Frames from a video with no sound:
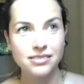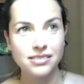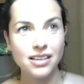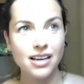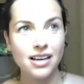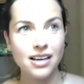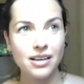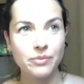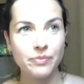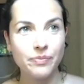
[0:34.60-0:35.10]

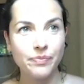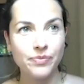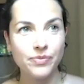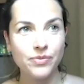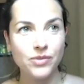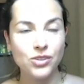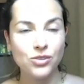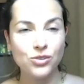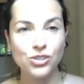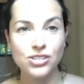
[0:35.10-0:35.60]

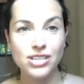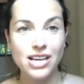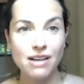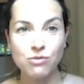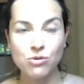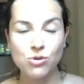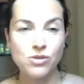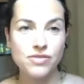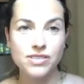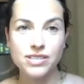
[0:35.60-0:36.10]
you just
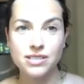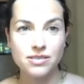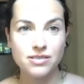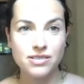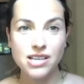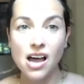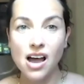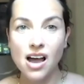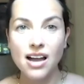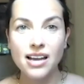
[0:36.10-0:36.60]
have all of this
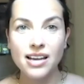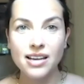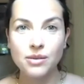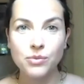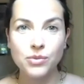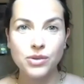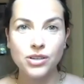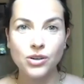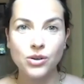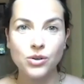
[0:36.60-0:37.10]

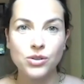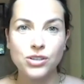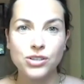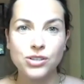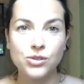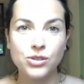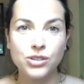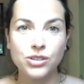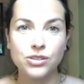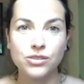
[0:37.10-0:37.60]
time, you know, that
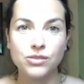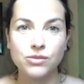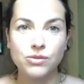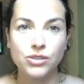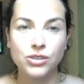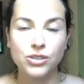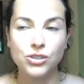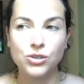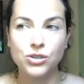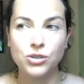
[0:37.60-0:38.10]
you can
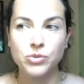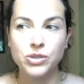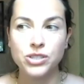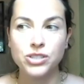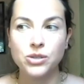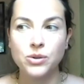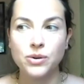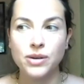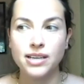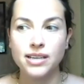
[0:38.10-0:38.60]
be
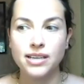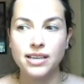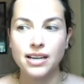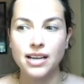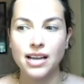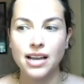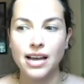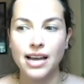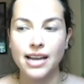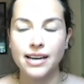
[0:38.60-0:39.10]
doing. And
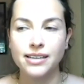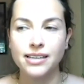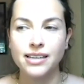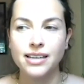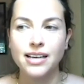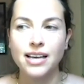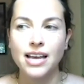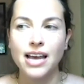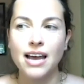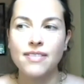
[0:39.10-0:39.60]

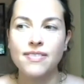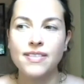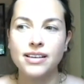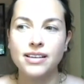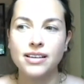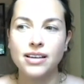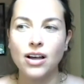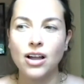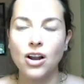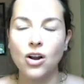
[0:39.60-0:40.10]
I
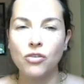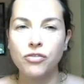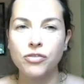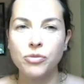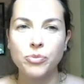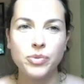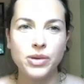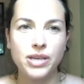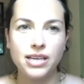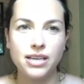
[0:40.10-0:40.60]
think I'll
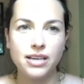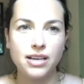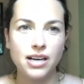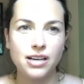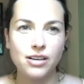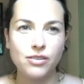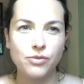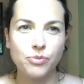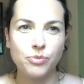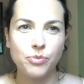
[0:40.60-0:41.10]
often be
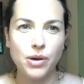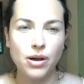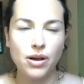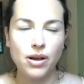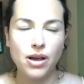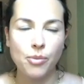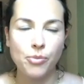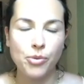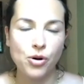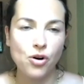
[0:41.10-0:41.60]
kind of
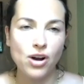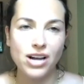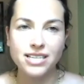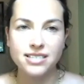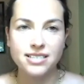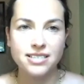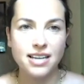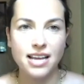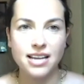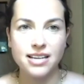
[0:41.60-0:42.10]
a
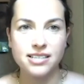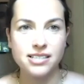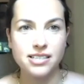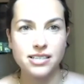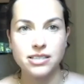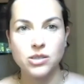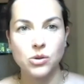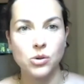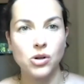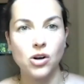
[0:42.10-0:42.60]

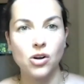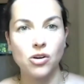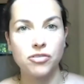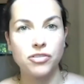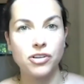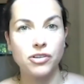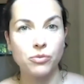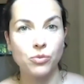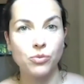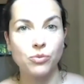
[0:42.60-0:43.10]
procrastinator, so I'll
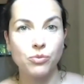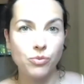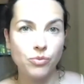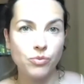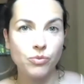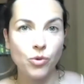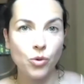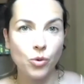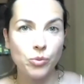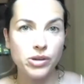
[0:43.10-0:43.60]
often
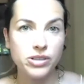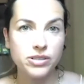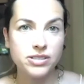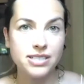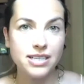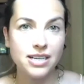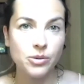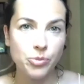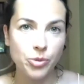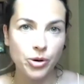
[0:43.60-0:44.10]
almost
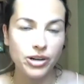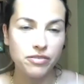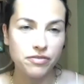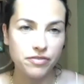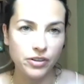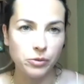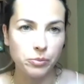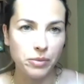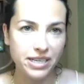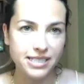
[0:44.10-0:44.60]
deliberately
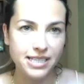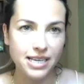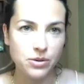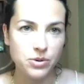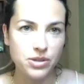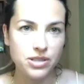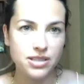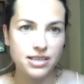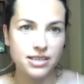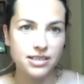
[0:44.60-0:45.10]
fill my day
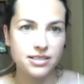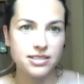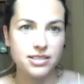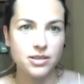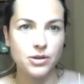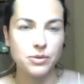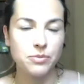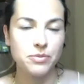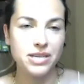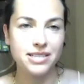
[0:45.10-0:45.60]
with things,
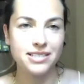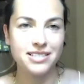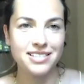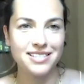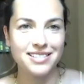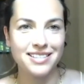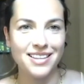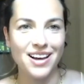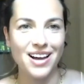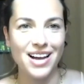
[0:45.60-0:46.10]
so it
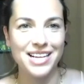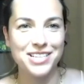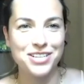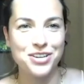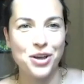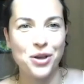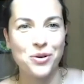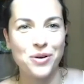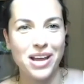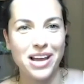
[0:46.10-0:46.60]
means that I
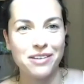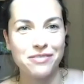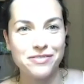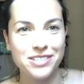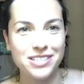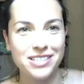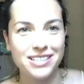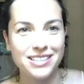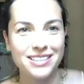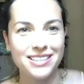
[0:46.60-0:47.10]
don't have
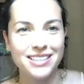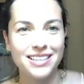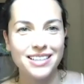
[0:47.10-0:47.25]
to